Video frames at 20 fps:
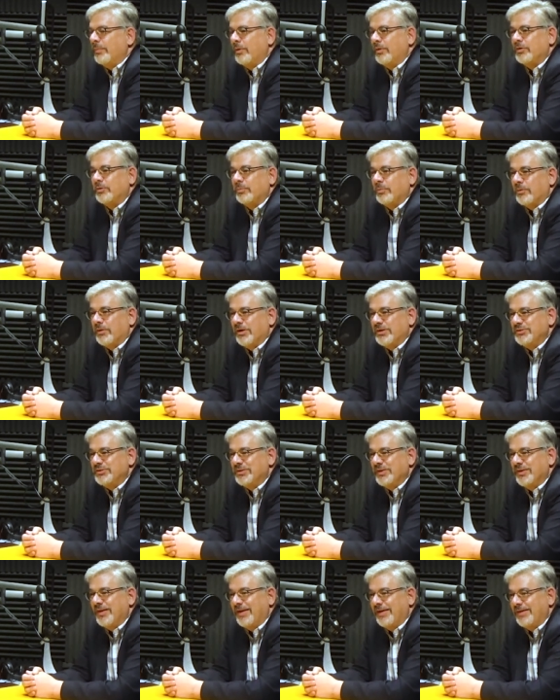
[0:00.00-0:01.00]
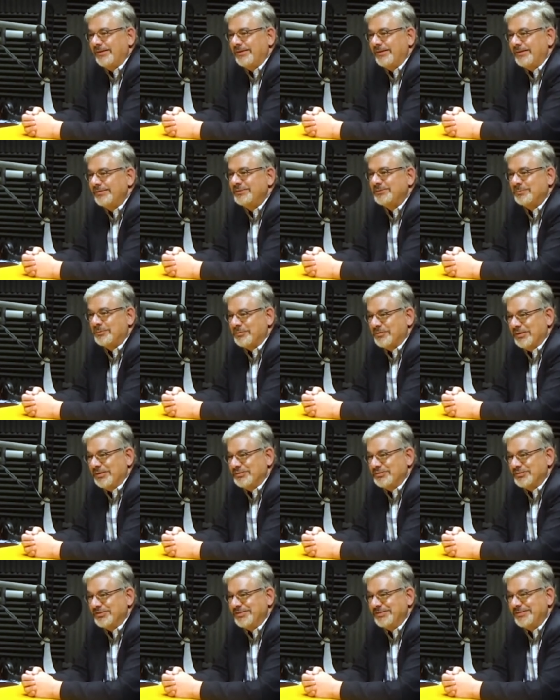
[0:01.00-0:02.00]
perspiration than
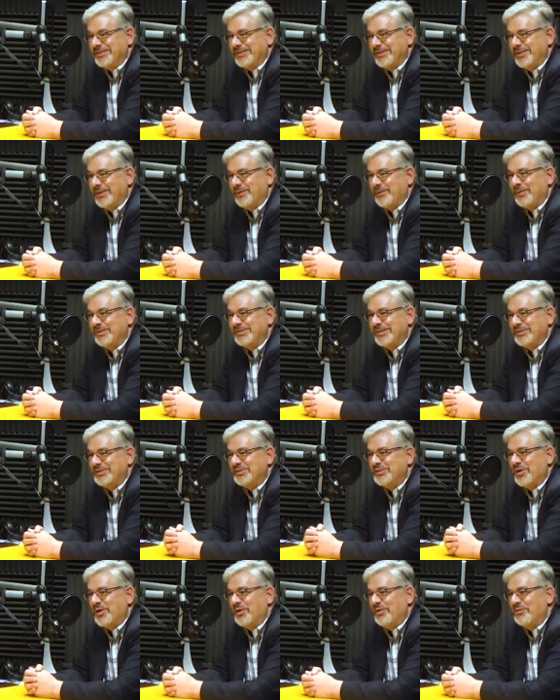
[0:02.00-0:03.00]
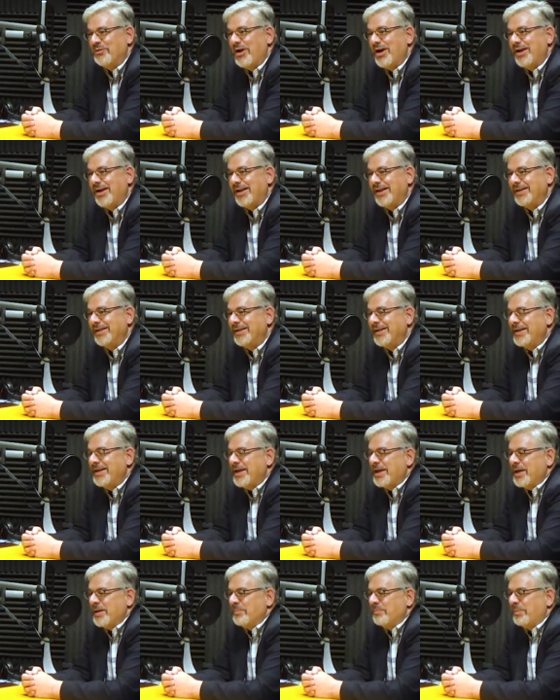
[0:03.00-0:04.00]
inspiration, you know, yeah. once I started writing. Mm
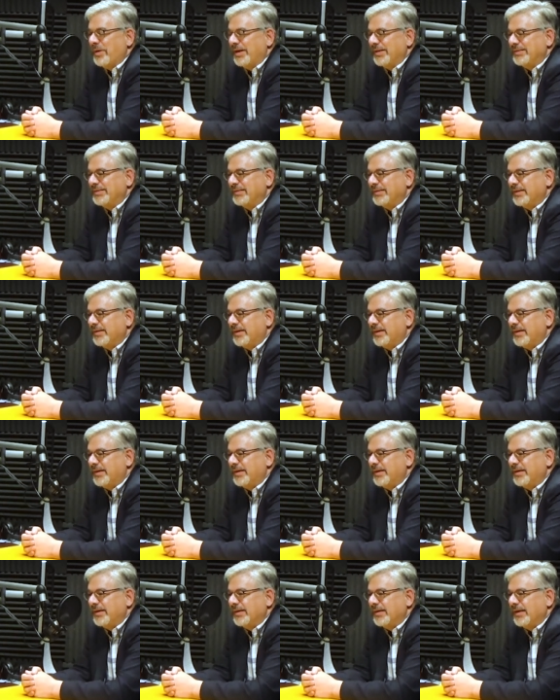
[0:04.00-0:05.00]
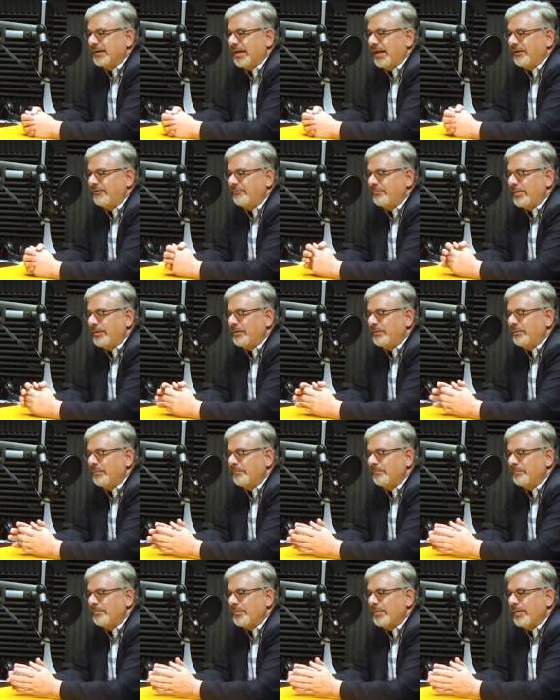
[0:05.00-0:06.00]
-hmm. But uh, I've been
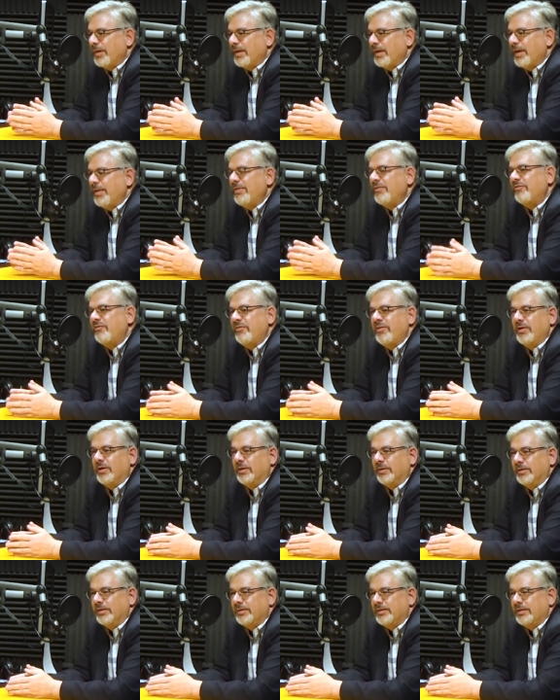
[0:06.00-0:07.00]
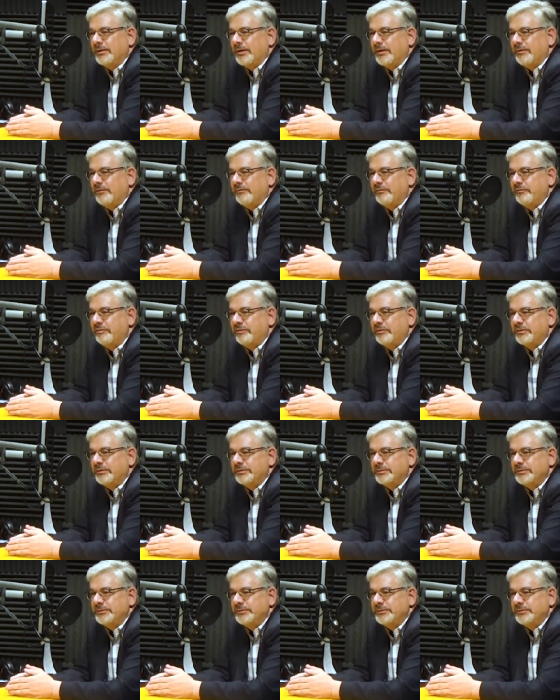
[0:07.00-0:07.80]
in the field of